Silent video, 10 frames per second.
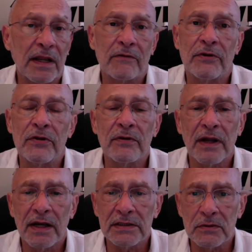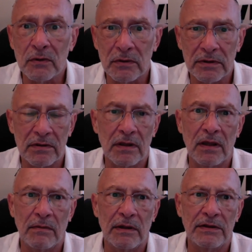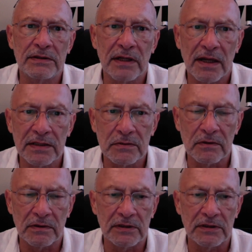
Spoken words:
Like when you're in high school, you say, hey man, he's in high school.